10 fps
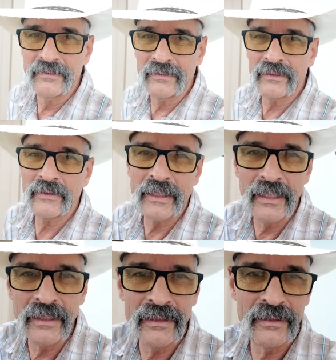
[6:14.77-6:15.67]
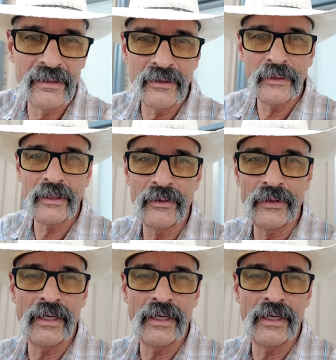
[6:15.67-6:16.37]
All right, there we go.